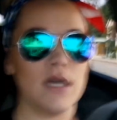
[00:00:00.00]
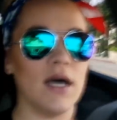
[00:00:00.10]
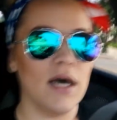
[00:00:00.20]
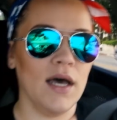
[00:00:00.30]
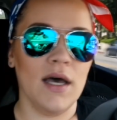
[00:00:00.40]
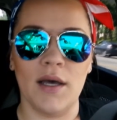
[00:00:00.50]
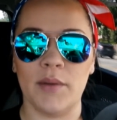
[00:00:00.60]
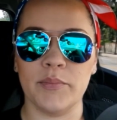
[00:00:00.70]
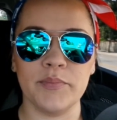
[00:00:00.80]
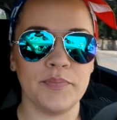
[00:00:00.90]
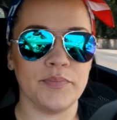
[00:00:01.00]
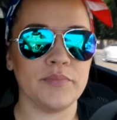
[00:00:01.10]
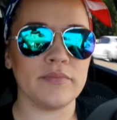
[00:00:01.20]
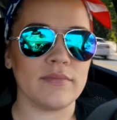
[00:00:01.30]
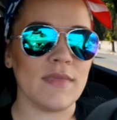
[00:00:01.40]

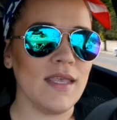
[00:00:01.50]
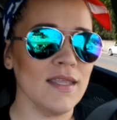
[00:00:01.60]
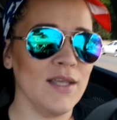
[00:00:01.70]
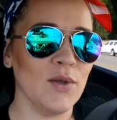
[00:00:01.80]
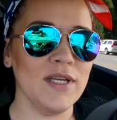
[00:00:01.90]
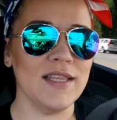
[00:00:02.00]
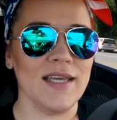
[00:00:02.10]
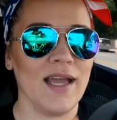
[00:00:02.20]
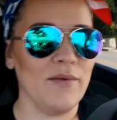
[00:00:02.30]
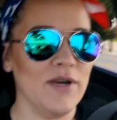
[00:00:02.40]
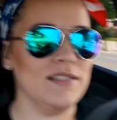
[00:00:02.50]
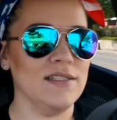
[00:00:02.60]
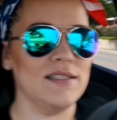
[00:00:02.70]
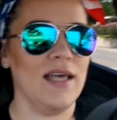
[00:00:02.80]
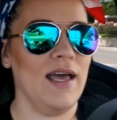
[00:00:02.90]
The only thing I wish
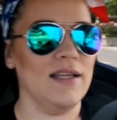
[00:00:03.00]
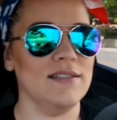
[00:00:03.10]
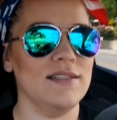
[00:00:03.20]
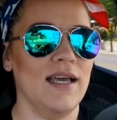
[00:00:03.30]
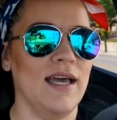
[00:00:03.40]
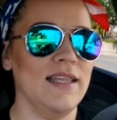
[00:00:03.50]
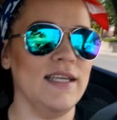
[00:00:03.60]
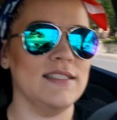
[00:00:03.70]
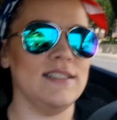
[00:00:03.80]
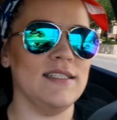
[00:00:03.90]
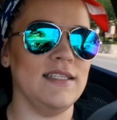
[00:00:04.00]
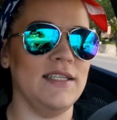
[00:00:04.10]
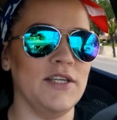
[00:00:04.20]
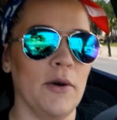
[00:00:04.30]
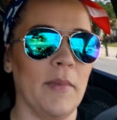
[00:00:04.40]
is that at least,
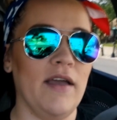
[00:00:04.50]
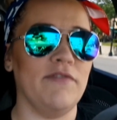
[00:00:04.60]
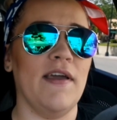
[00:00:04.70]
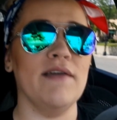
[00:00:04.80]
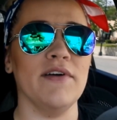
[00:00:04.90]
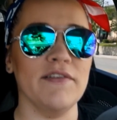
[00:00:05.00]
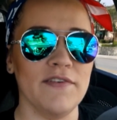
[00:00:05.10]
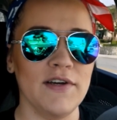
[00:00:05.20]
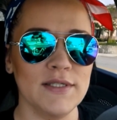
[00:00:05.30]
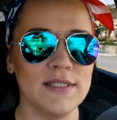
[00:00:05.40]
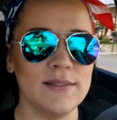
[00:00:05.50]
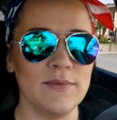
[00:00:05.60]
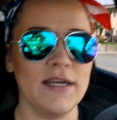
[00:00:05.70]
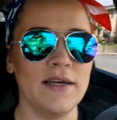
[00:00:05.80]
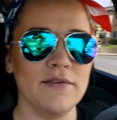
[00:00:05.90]
you know, my favorite foods
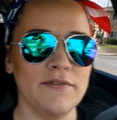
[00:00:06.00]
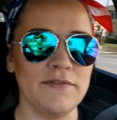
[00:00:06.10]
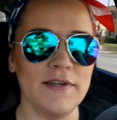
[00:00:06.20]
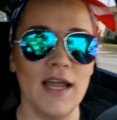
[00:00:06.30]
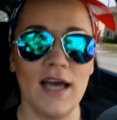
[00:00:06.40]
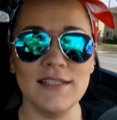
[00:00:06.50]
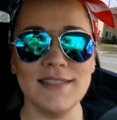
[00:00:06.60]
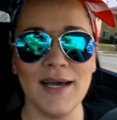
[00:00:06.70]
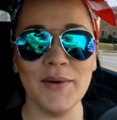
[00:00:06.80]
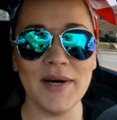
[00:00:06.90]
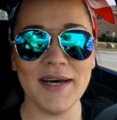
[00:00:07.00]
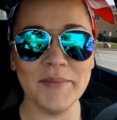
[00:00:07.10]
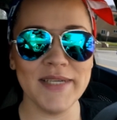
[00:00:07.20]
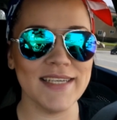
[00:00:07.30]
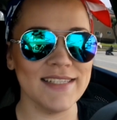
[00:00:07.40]
would have not sat well,
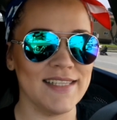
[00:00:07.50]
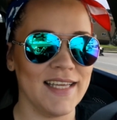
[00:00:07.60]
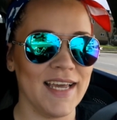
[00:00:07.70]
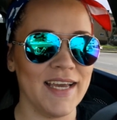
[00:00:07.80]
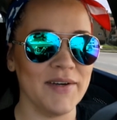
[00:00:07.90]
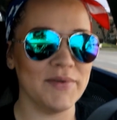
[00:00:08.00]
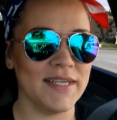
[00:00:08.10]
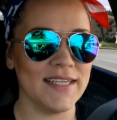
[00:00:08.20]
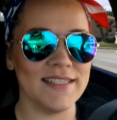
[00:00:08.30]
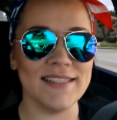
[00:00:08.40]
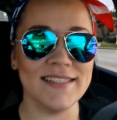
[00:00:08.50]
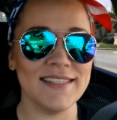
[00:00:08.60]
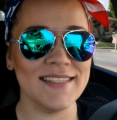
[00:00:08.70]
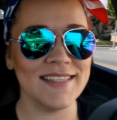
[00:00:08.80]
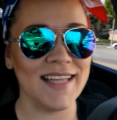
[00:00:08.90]
because then I
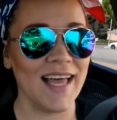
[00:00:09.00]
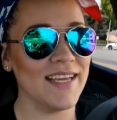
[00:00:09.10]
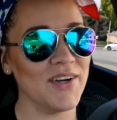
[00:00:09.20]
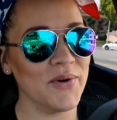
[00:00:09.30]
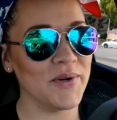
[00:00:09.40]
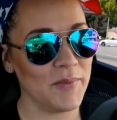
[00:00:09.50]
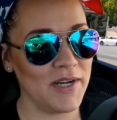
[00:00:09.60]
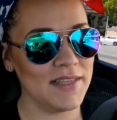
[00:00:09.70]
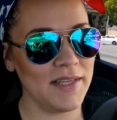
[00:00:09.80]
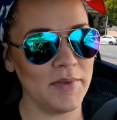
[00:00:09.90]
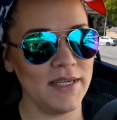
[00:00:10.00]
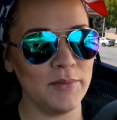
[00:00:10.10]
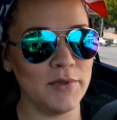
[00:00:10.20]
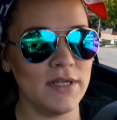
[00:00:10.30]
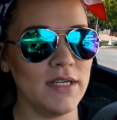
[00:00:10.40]
wouldn't like or want them
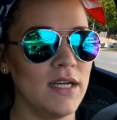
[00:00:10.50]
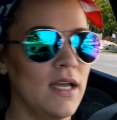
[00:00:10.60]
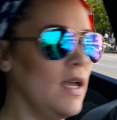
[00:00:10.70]
anymore.